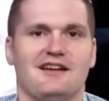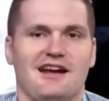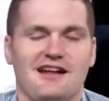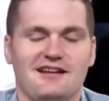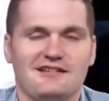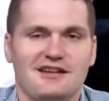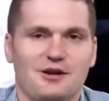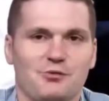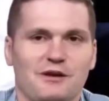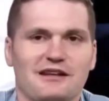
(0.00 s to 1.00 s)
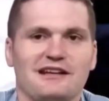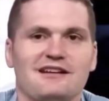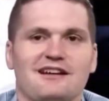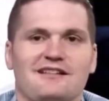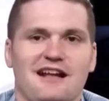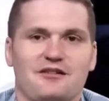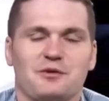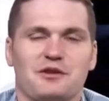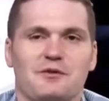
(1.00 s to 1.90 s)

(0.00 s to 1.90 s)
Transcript: And, you know, really, that's when the